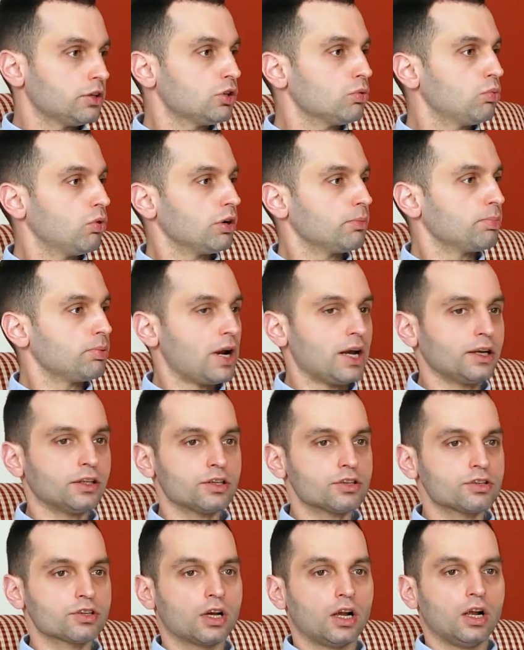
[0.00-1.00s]
You want to
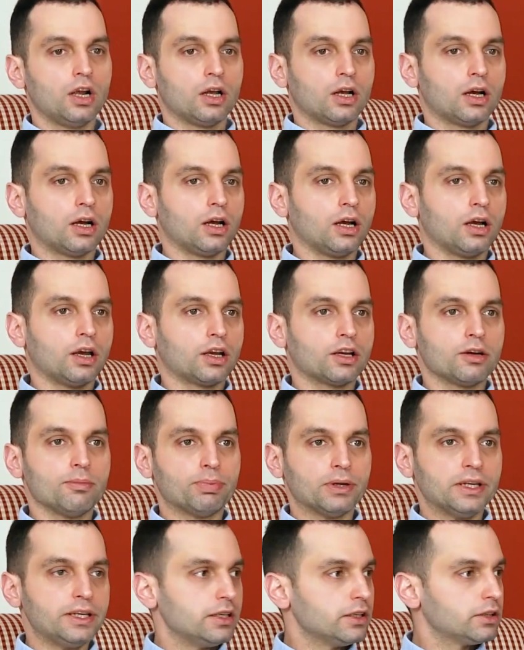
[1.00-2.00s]
practice uh, a
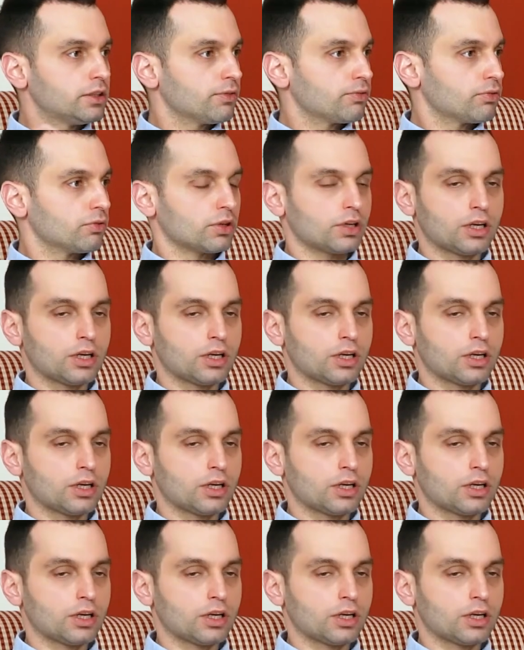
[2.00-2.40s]
completely different